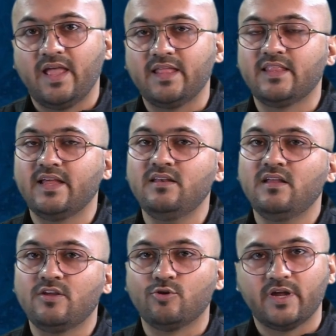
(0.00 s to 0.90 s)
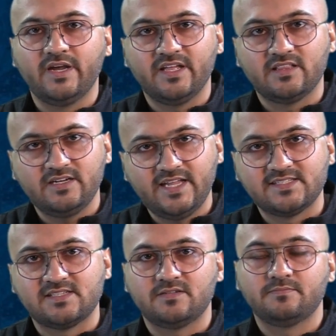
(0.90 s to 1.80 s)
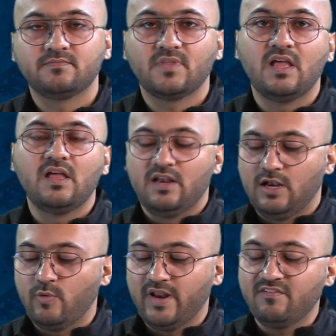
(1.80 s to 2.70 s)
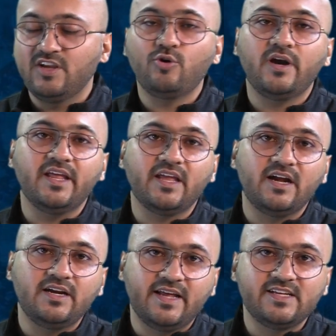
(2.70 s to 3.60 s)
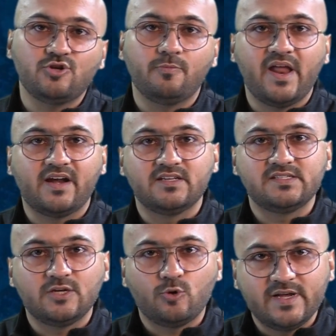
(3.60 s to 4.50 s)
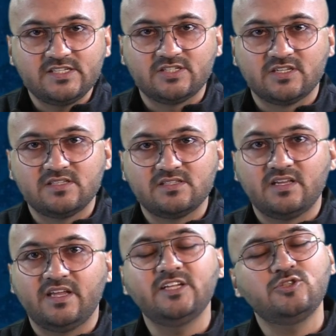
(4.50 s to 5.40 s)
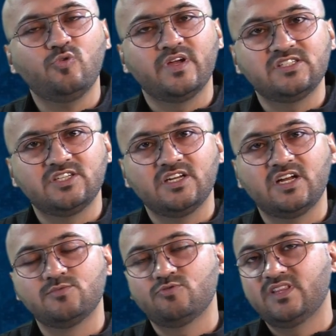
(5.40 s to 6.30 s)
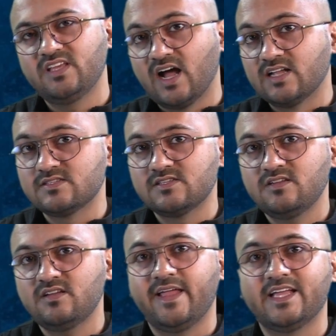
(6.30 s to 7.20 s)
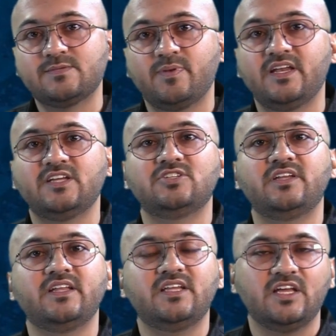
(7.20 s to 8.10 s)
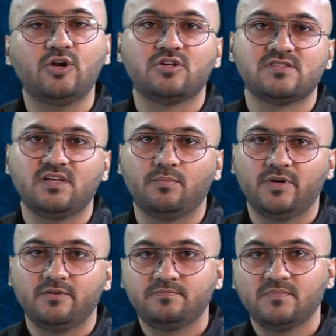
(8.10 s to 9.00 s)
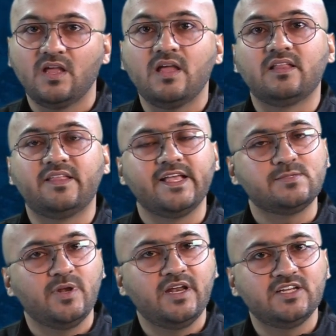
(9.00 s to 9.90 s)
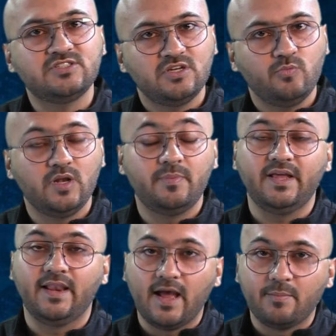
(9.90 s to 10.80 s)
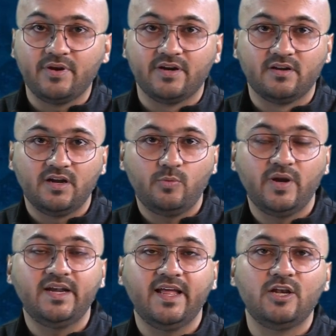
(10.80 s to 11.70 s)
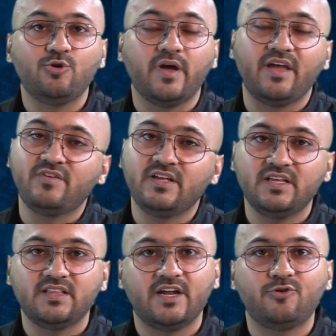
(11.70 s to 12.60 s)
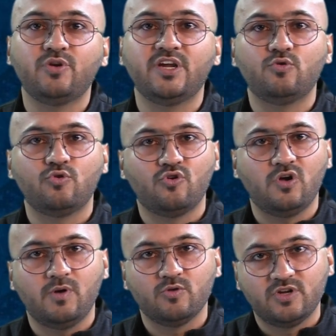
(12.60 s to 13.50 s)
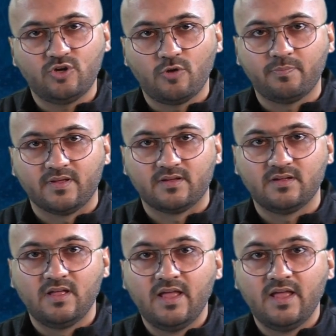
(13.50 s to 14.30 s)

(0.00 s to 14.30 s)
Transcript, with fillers: and then you can take the test. Now, whenever you are taking a test or practicing questions, each question comes with the answer, explanation, and key concept. The explanation will be elaborate. It will tell you everything that you need to know about the topic.